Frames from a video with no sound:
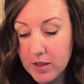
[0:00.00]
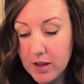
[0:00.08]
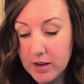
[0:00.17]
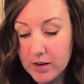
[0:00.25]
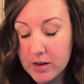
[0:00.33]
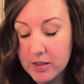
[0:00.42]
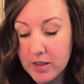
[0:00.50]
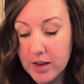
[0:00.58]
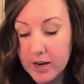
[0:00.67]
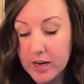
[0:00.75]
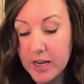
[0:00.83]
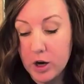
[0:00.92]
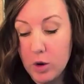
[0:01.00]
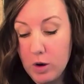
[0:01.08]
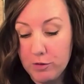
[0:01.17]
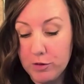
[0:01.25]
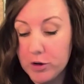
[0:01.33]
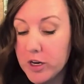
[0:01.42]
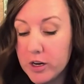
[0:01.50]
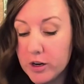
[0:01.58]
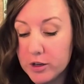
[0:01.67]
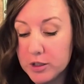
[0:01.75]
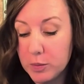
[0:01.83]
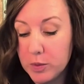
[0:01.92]
that it can go on for
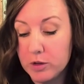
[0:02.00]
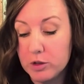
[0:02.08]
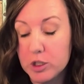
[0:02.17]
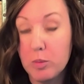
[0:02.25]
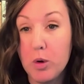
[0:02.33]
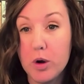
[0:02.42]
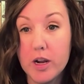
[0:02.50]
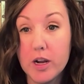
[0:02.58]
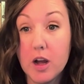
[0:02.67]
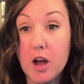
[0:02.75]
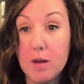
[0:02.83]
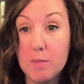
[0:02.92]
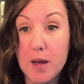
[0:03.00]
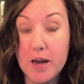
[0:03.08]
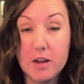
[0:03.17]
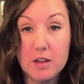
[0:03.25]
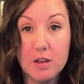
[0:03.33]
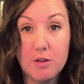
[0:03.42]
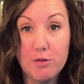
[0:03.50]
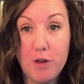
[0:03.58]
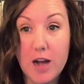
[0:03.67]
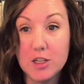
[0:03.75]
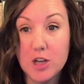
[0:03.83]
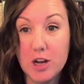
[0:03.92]
years when they're supporting a medically
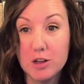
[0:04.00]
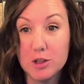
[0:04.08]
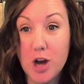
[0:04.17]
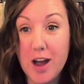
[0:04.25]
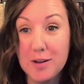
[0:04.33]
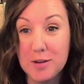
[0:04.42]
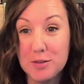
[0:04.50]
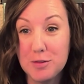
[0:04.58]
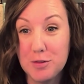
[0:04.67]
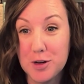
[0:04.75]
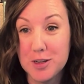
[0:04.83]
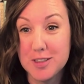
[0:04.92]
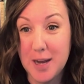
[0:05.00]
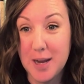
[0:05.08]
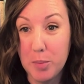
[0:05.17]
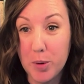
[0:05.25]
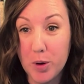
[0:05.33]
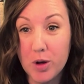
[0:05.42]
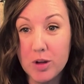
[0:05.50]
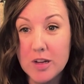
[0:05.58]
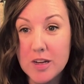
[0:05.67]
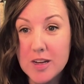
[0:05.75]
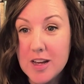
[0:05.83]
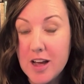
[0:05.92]
fragile child, for example.
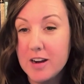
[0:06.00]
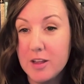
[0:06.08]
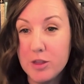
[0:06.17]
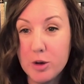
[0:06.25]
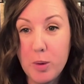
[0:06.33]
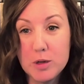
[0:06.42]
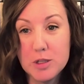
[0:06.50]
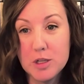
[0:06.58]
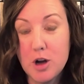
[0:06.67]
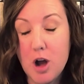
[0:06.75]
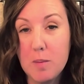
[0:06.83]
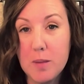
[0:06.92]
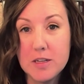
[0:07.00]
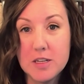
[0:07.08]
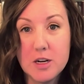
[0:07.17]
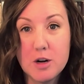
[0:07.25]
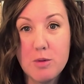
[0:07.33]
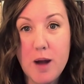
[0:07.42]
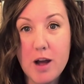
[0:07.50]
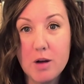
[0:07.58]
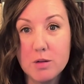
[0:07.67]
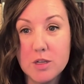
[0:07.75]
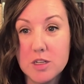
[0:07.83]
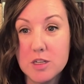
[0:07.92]
Another person commented
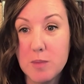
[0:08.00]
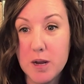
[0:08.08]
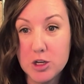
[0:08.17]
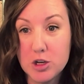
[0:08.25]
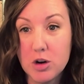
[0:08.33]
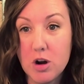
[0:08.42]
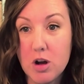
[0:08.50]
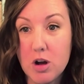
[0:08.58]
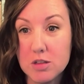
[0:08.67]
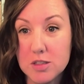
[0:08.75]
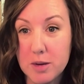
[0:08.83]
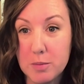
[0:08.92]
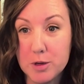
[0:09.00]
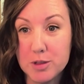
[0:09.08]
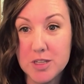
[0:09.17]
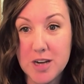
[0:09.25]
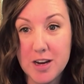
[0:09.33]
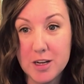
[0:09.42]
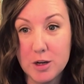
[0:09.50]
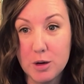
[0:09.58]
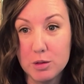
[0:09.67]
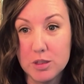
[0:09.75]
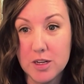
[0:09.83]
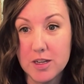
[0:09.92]
around dementia or Alzheimer's
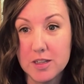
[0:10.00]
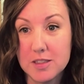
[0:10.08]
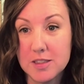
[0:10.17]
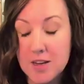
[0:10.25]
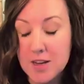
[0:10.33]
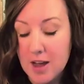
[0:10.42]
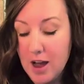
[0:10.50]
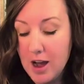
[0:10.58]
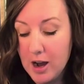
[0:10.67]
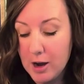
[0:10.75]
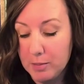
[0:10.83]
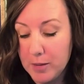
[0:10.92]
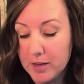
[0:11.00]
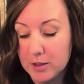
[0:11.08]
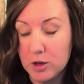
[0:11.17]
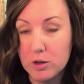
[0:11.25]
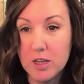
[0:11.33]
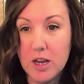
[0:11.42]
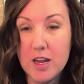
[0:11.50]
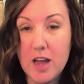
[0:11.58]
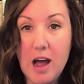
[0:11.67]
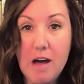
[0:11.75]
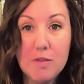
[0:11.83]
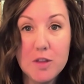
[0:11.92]
diagnosis. And certainly I
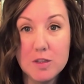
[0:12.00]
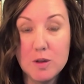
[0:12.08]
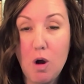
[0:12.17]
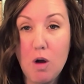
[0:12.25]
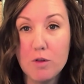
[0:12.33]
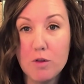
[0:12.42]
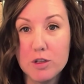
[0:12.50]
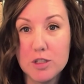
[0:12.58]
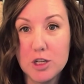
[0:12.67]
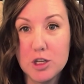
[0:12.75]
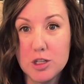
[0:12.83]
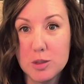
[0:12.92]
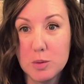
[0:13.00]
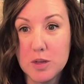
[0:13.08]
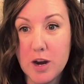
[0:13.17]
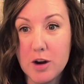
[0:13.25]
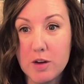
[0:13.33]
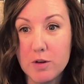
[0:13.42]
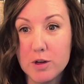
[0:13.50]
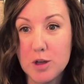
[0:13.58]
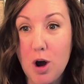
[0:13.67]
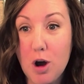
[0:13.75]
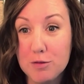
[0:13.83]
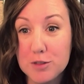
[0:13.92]
have these conversations with caregivers
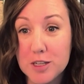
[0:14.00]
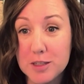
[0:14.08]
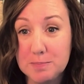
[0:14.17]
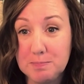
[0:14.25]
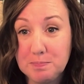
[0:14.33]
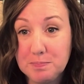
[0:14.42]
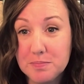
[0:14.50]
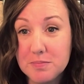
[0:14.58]
often